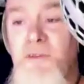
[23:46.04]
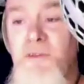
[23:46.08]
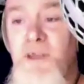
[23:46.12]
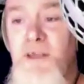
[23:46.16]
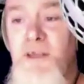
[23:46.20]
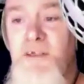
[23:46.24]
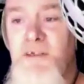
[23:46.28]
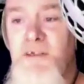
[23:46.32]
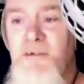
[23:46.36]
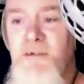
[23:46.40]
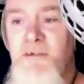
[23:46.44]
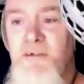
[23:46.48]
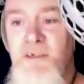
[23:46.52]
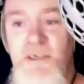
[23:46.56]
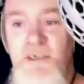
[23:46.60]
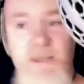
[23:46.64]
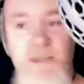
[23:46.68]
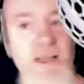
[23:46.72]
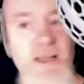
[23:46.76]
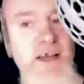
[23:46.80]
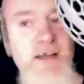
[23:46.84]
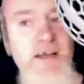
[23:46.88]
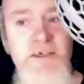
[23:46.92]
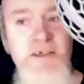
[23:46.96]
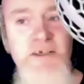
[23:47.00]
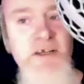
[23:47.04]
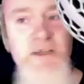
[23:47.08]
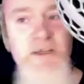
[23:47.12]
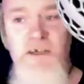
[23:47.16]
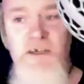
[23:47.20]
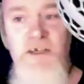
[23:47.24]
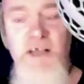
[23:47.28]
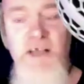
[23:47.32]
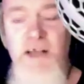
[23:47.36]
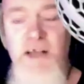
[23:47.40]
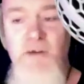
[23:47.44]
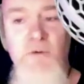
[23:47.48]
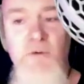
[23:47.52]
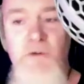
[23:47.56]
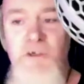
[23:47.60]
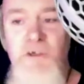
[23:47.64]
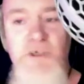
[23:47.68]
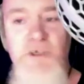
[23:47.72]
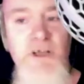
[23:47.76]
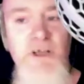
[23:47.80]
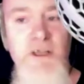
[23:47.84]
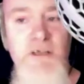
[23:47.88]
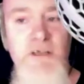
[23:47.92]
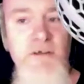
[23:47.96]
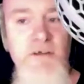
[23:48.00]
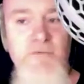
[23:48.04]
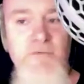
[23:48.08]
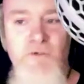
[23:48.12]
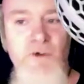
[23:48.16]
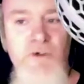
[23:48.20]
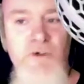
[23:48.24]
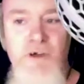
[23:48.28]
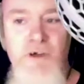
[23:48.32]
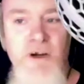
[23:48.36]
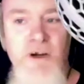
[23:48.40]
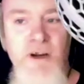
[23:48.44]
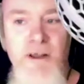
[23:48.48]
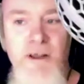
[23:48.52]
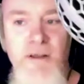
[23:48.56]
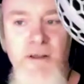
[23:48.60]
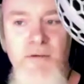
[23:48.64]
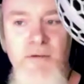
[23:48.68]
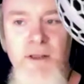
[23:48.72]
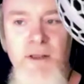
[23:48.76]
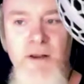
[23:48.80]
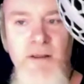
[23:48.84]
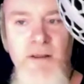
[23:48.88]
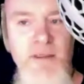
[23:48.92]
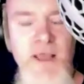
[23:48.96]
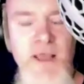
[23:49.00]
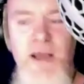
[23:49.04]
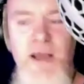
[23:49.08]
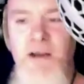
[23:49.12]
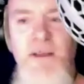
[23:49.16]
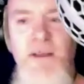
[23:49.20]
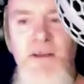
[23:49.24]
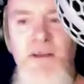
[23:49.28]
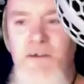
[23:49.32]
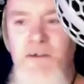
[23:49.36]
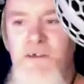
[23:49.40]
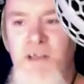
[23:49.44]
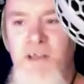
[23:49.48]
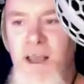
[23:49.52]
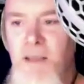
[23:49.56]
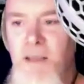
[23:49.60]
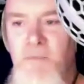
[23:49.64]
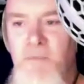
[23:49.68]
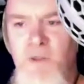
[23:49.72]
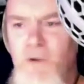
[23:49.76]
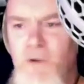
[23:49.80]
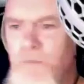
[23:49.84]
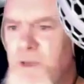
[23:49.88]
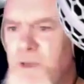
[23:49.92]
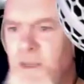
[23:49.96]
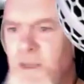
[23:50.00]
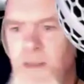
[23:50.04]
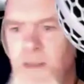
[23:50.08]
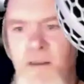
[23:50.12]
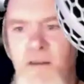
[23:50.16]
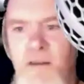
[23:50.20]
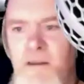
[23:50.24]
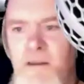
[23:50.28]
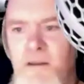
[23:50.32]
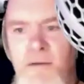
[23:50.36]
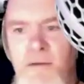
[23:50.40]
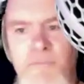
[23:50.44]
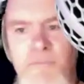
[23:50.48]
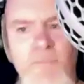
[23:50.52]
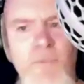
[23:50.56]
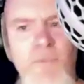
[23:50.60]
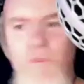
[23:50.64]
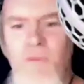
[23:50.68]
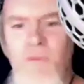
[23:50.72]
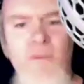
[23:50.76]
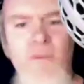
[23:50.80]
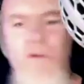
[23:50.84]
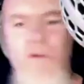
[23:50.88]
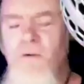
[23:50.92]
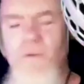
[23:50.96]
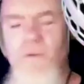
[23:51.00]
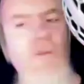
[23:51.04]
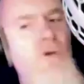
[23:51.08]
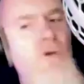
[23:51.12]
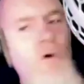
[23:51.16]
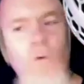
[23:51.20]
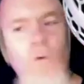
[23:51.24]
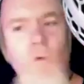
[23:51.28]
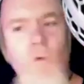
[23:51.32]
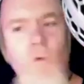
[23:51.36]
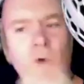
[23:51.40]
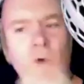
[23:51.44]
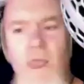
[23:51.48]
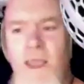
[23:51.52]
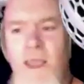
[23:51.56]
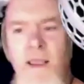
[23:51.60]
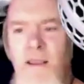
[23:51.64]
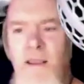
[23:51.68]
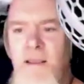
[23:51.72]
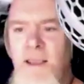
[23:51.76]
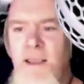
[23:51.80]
this in seriousness, because I don't see there's a future in it in 30 years' time. It'll be no way.